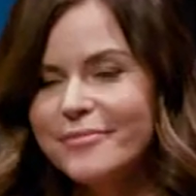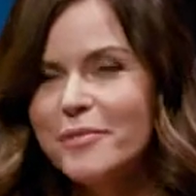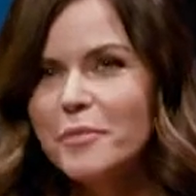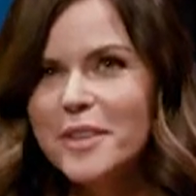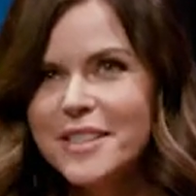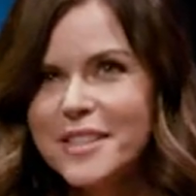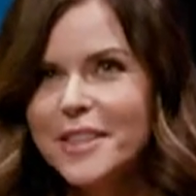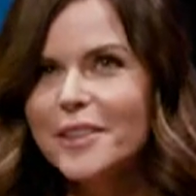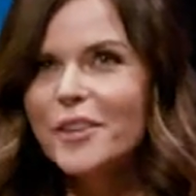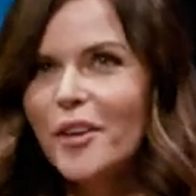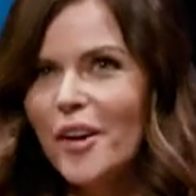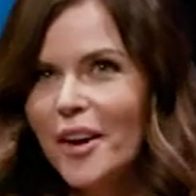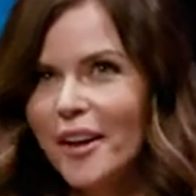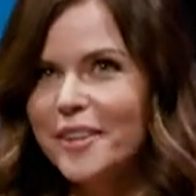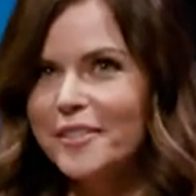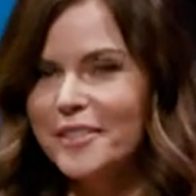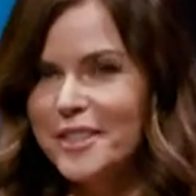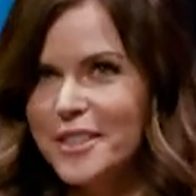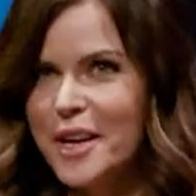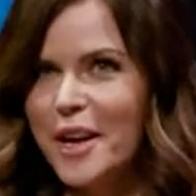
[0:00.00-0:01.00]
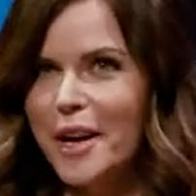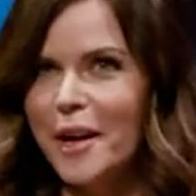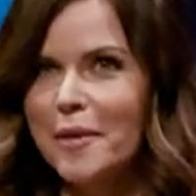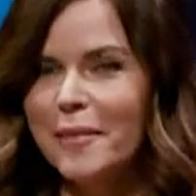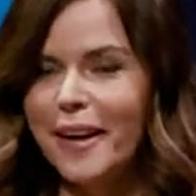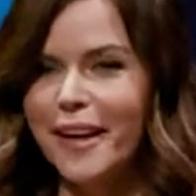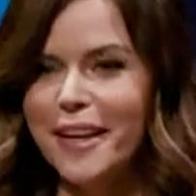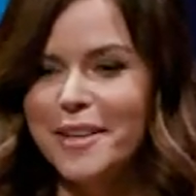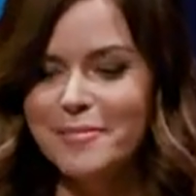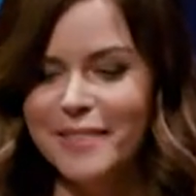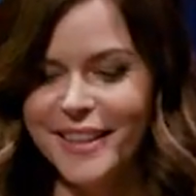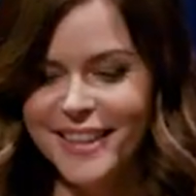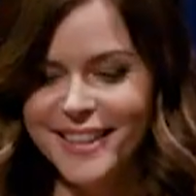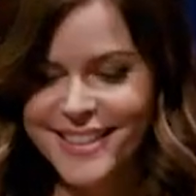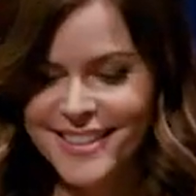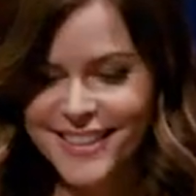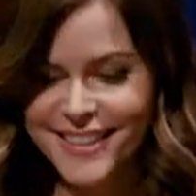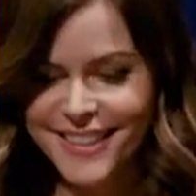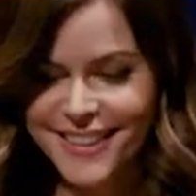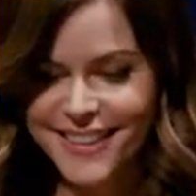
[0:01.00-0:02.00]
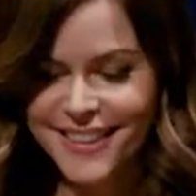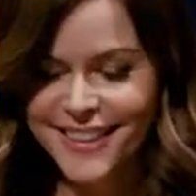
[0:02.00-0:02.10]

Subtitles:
was a lot of the time, I admit,